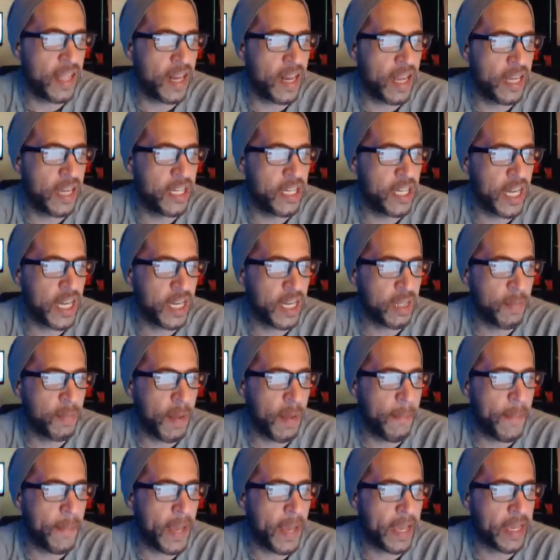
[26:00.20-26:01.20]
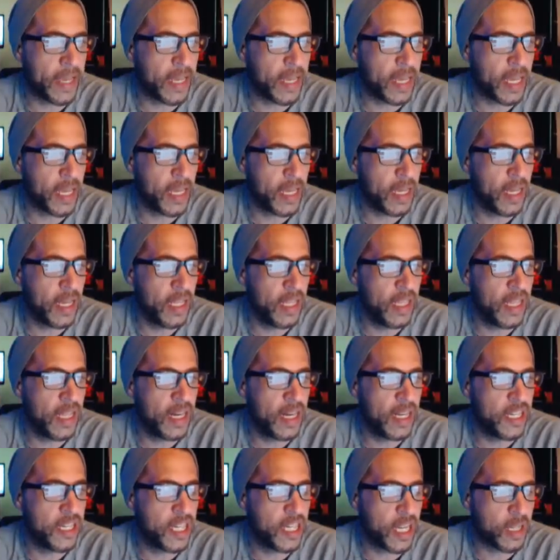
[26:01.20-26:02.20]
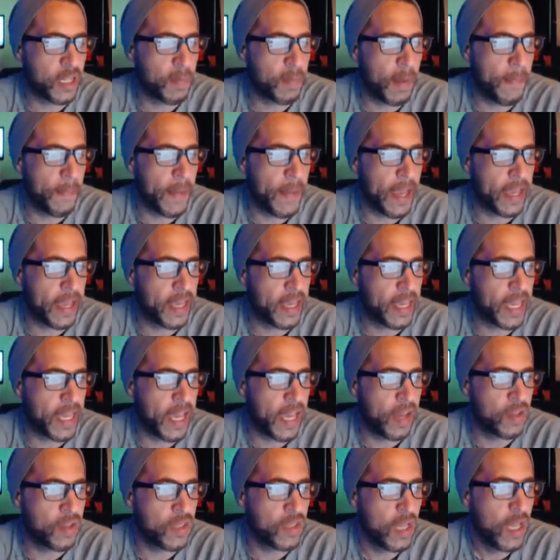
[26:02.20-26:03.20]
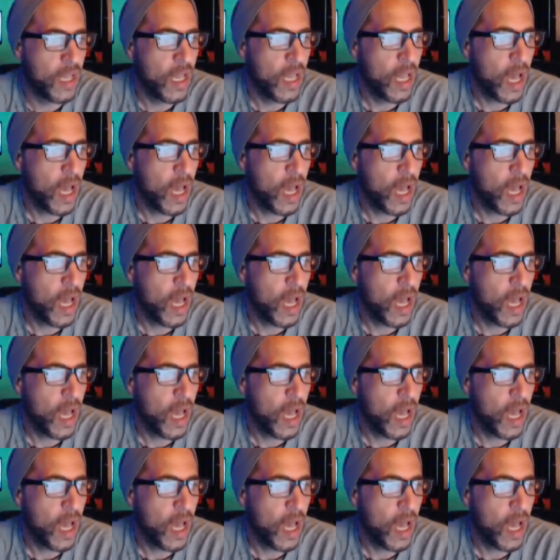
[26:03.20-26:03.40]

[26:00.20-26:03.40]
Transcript: then I checked my bank account, and then I checked my bank account.